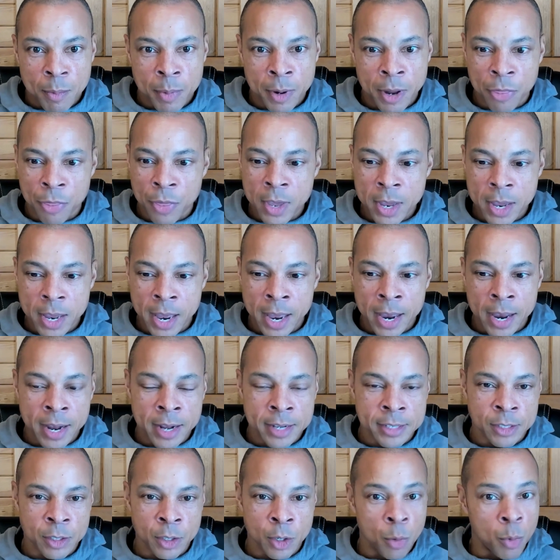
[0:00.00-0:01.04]
But I think
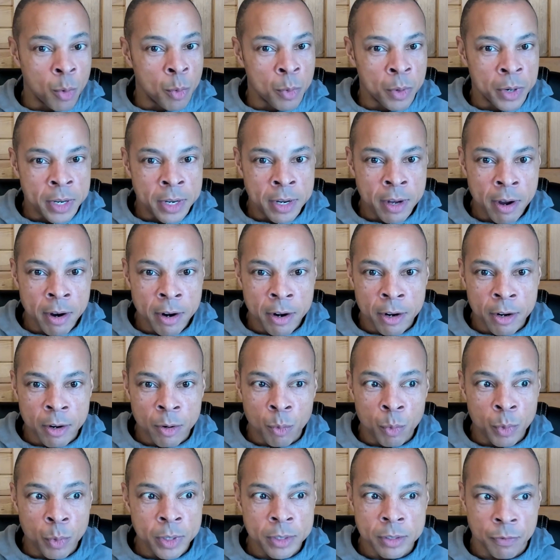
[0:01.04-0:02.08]
as you know, when we're
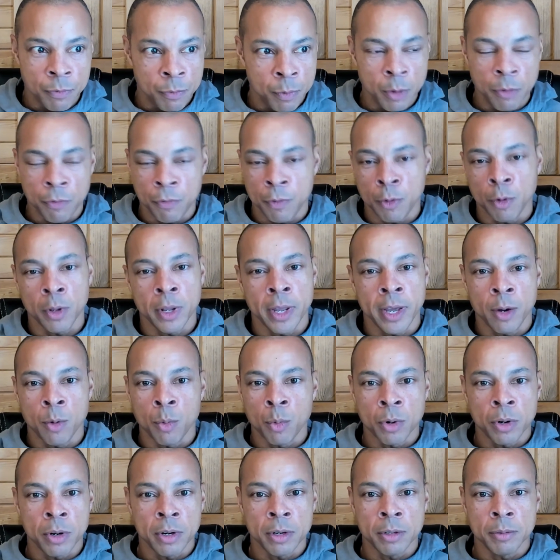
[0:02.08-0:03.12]
younger, we feel like
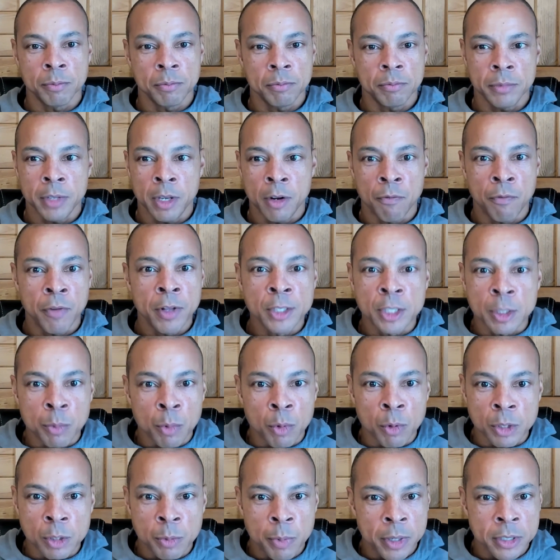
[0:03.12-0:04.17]
we're
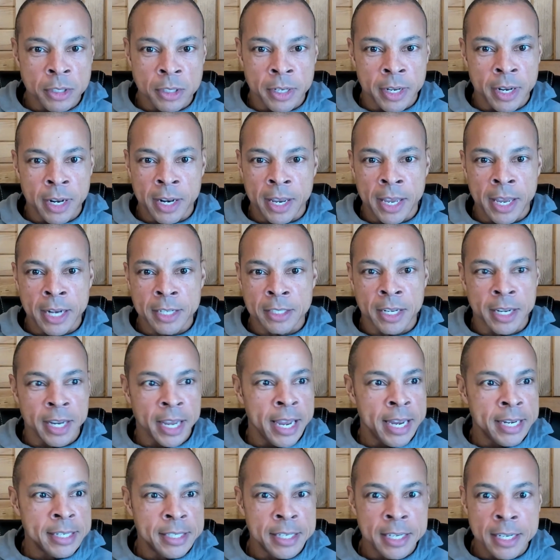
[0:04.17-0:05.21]
invincible, especially at age like
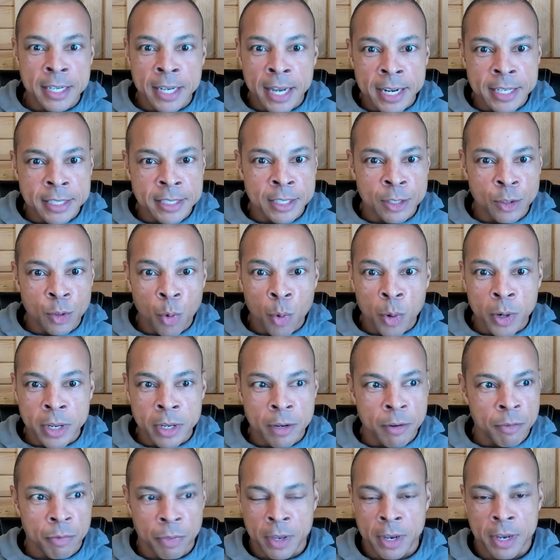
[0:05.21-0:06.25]
18, 19, 20.
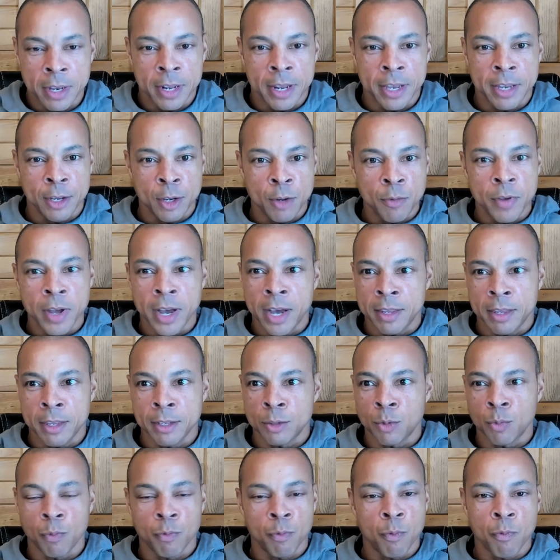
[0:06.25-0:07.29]
You're thinking like you got
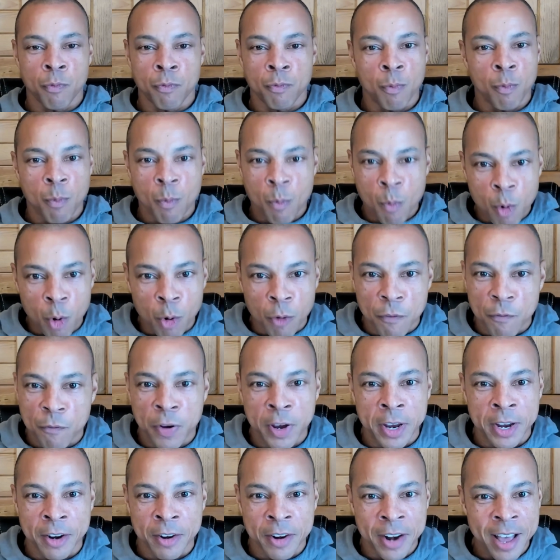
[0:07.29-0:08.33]
this world
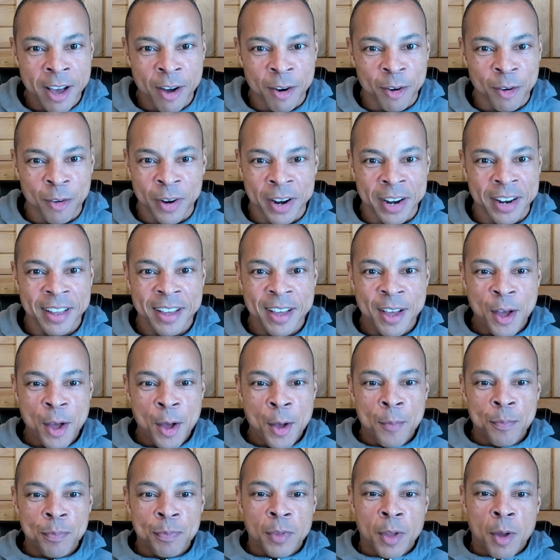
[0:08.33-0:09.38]
figured out, right?
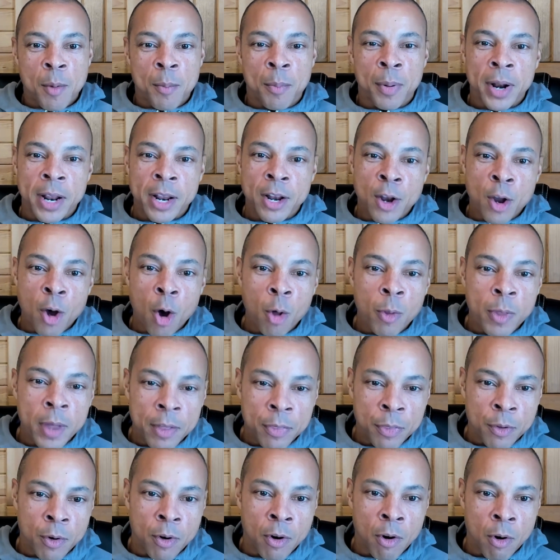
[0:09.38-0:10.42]
But I know
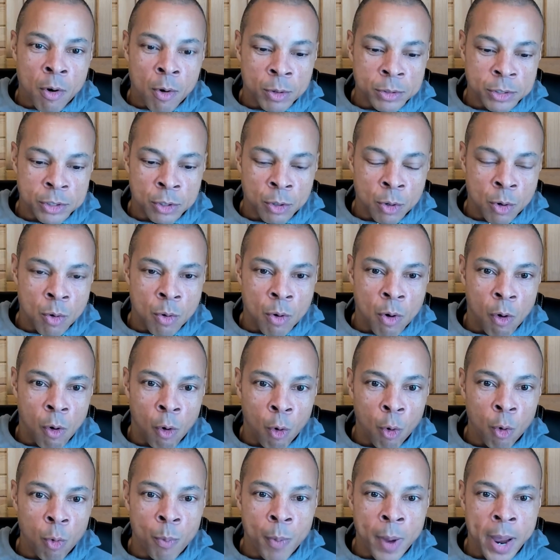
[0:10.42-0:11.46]
that there are also
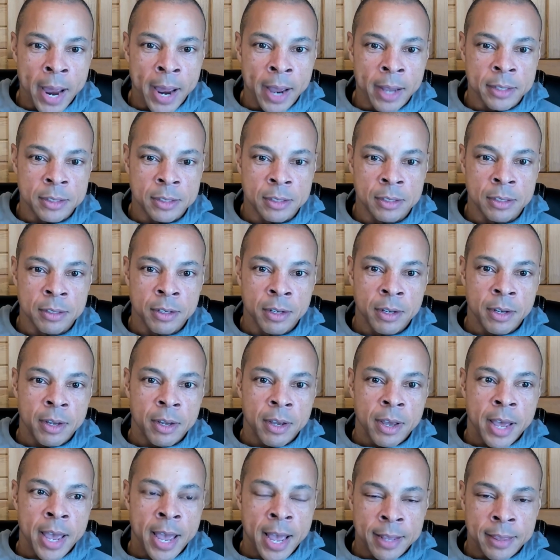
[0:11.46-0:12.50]
holdbacks
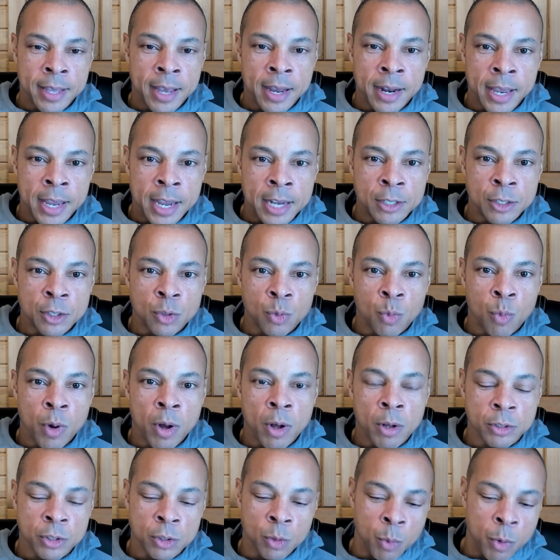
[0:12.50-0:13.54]
at that age as well.